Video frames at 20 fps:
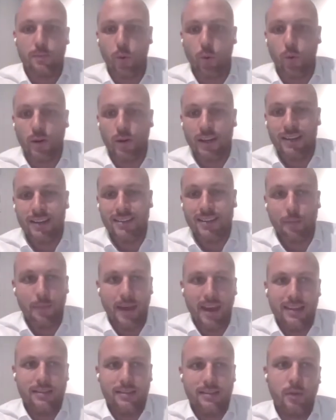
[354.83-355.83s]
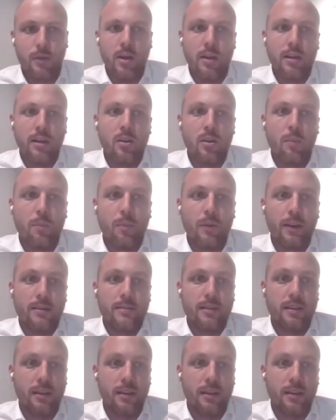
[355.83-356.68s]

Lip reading: bought into the Matza mining complex,